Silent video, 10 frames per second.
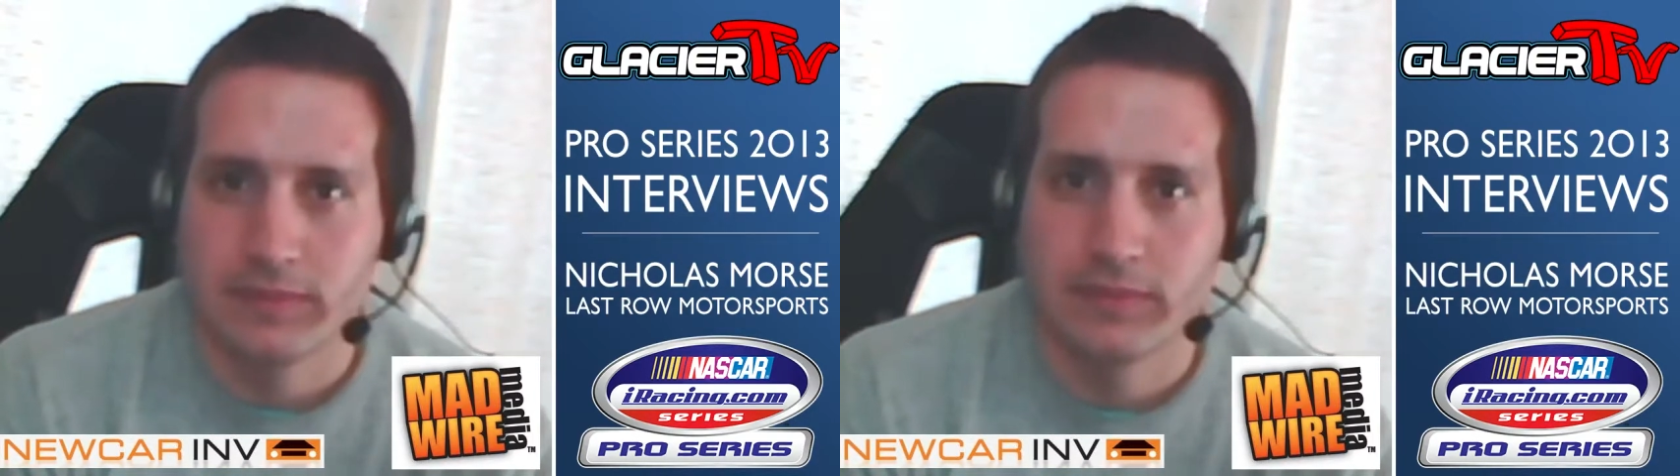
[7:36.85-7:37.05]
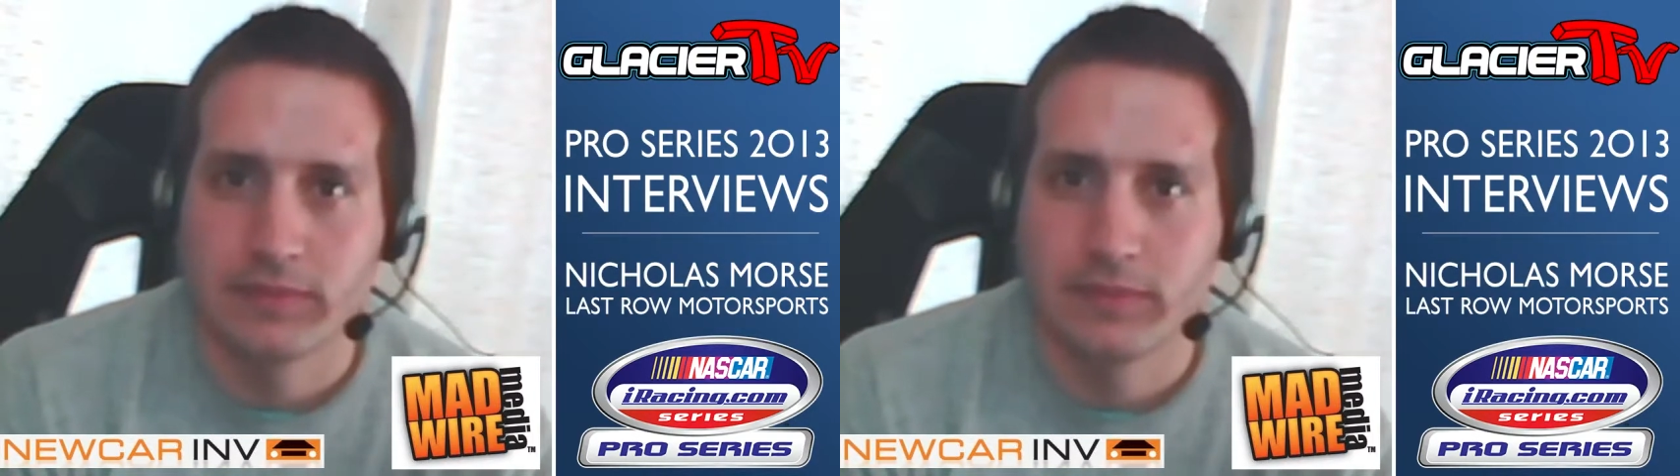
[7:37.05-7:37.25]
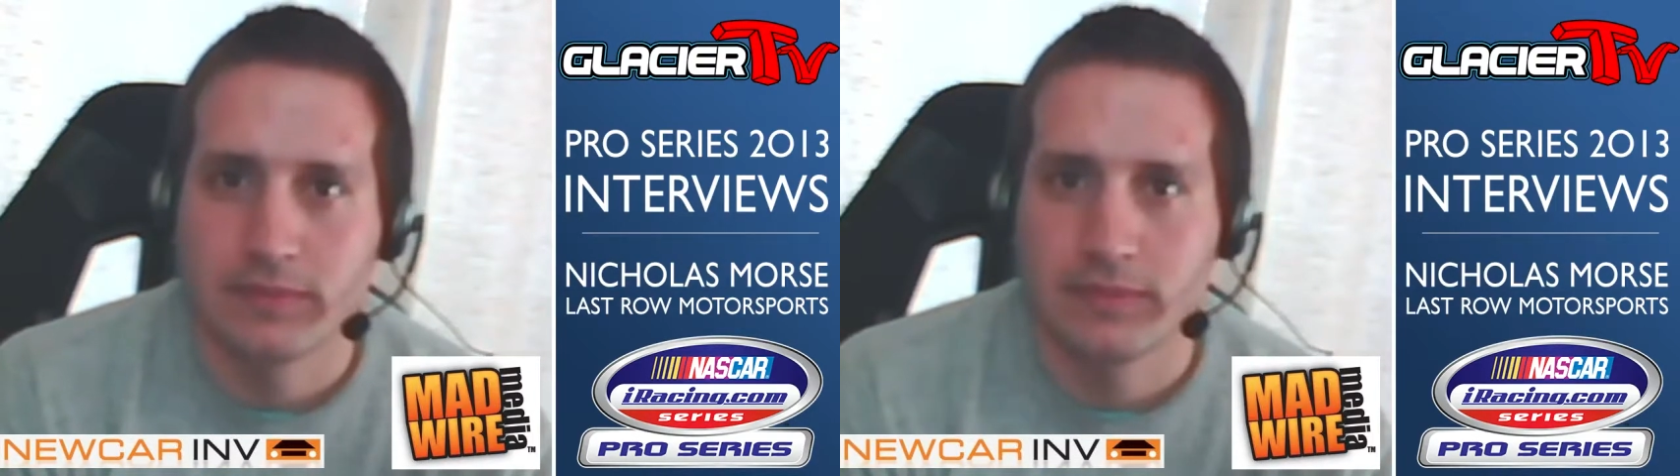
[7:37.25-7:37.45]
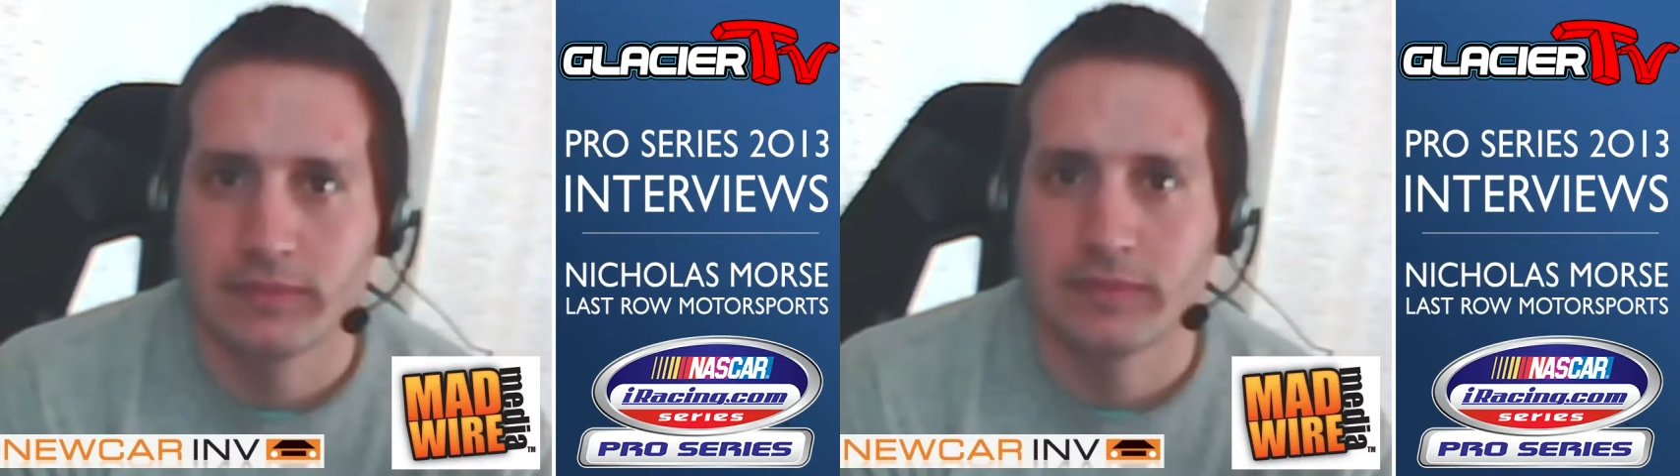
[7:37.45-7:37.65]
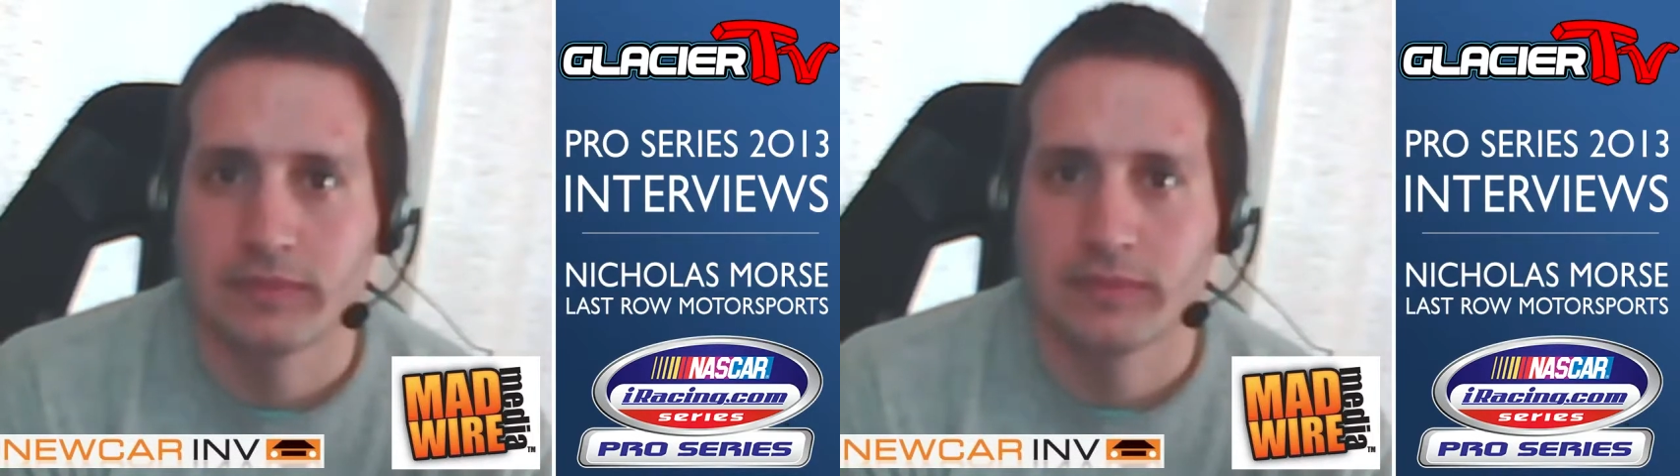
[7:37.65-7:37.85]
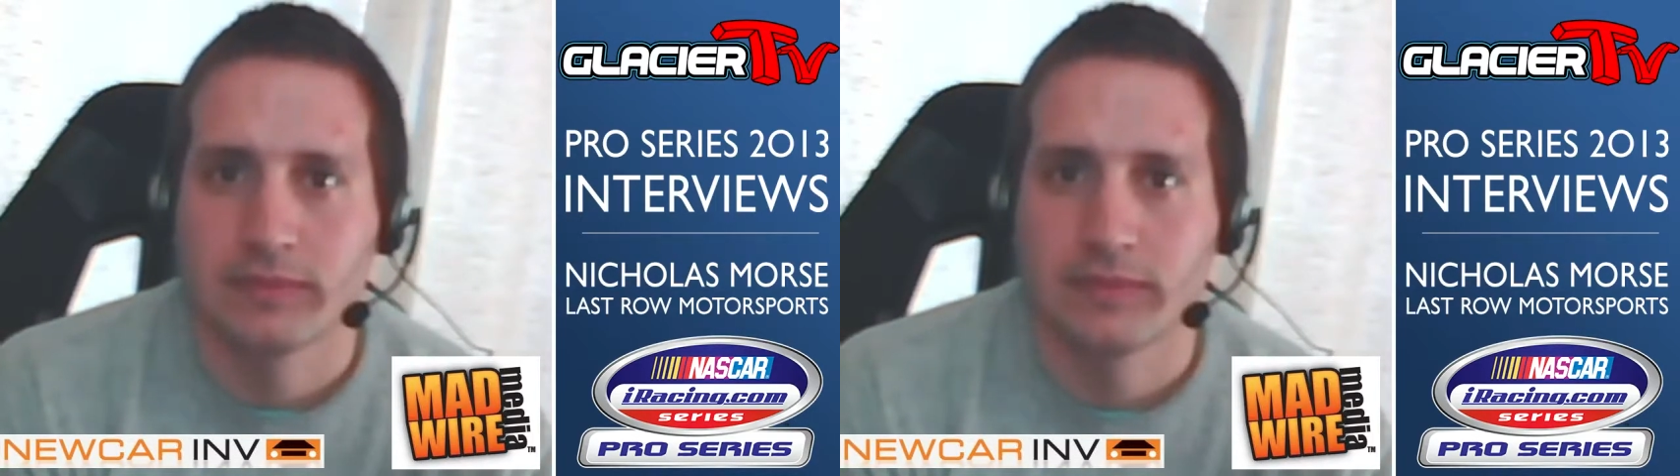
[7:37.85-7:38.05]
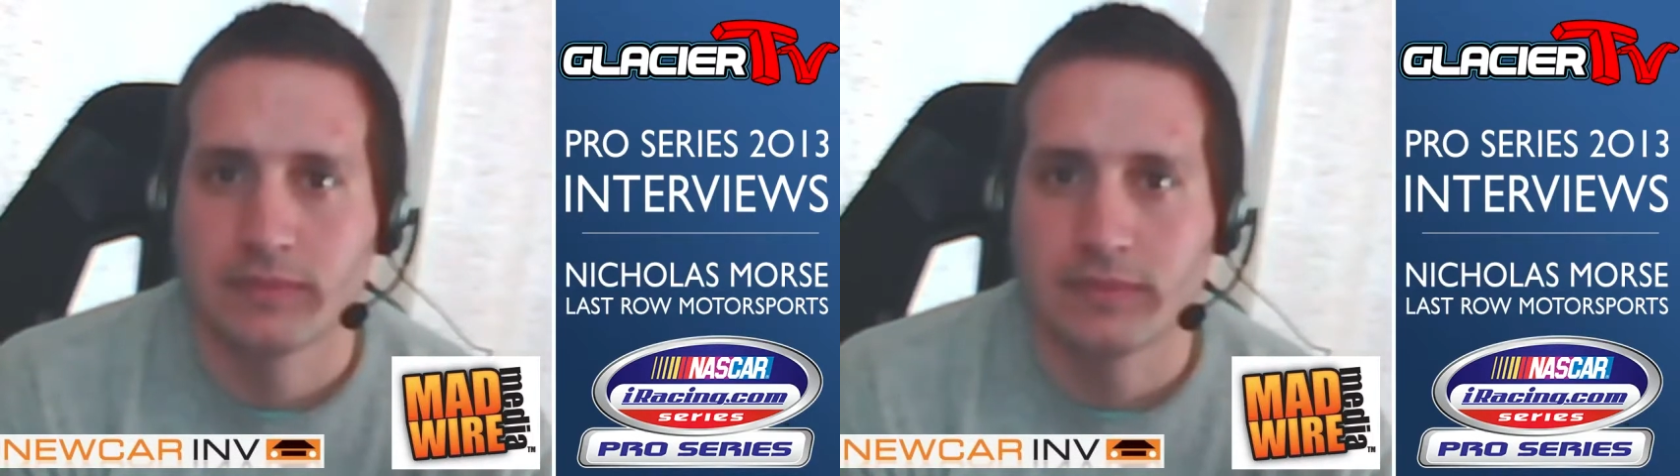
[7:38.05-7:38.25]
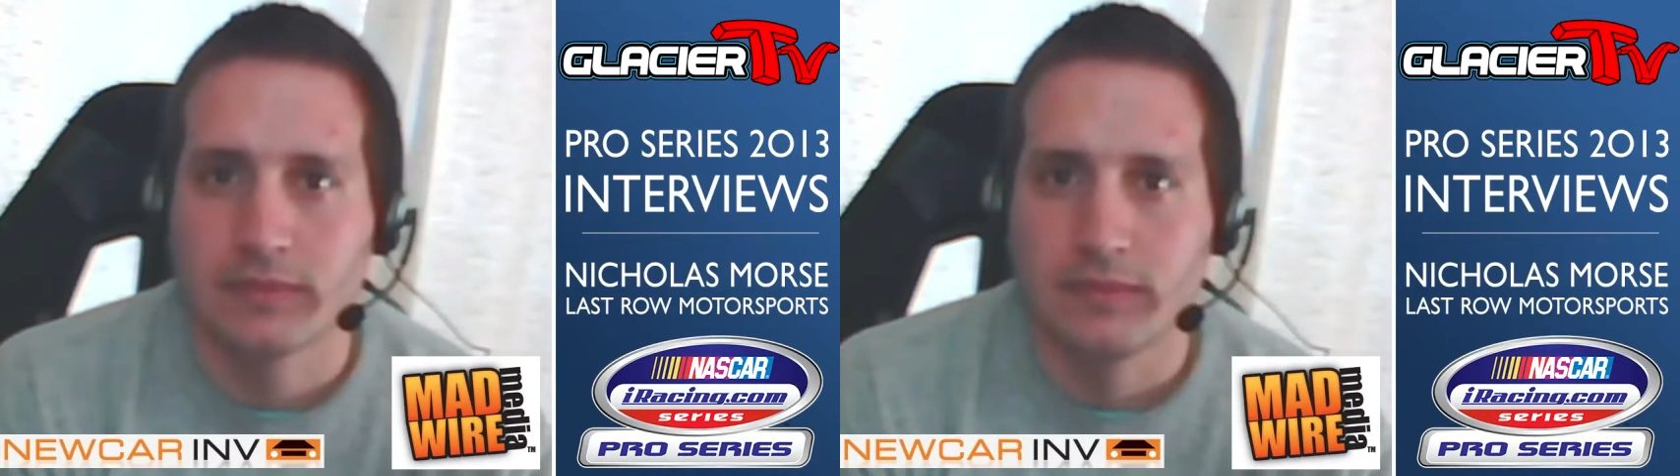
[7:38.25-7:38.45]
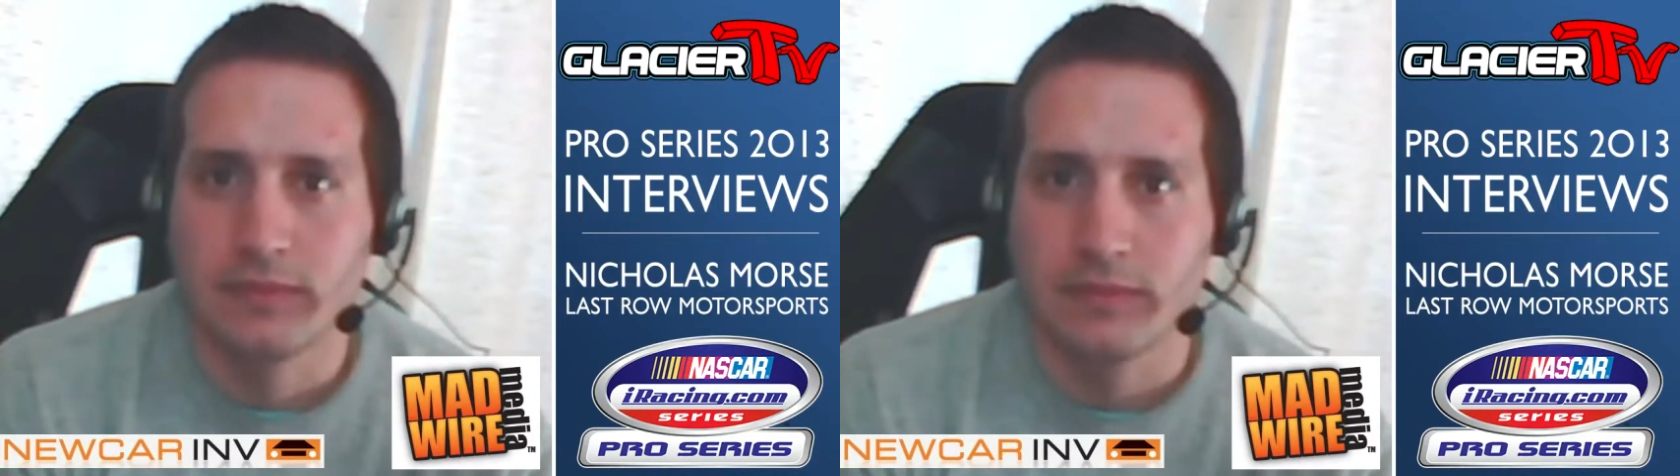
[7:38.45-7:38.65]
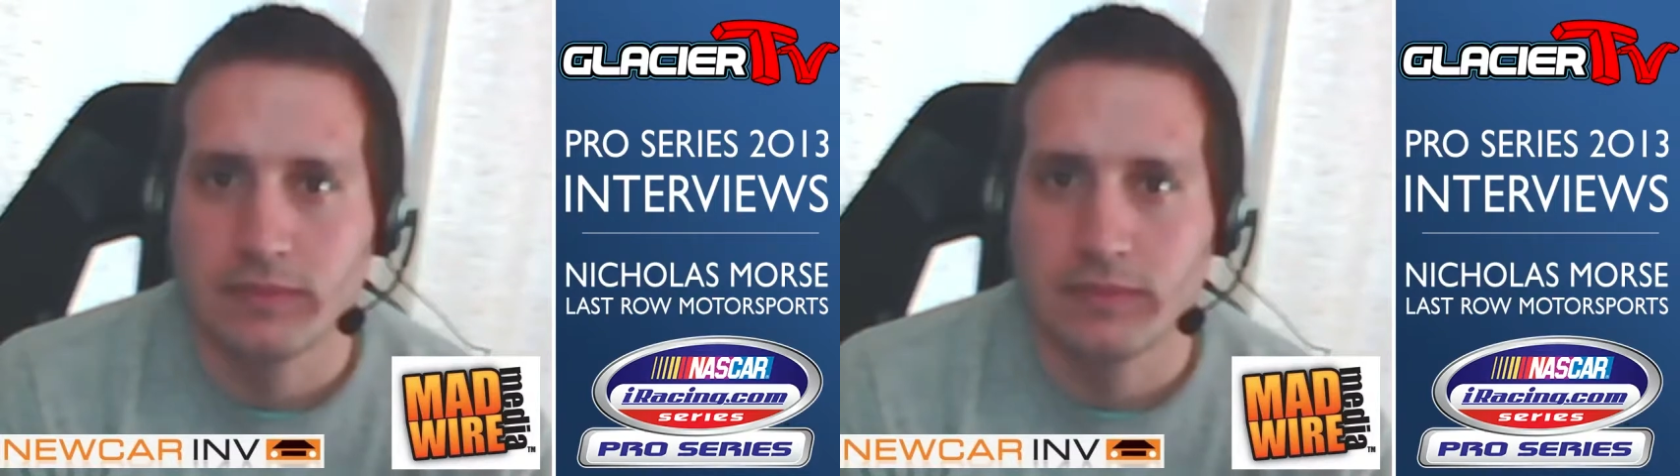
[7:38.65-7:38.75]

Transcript: And in the